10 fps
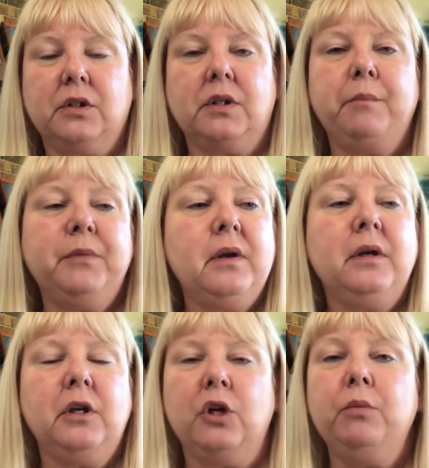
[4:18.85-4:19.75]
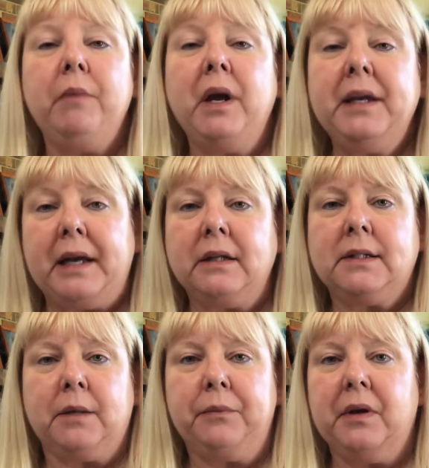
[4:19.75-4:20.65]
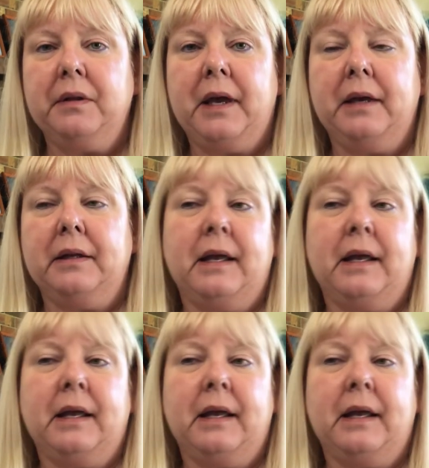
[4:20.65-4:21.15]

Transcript: Something you might get something that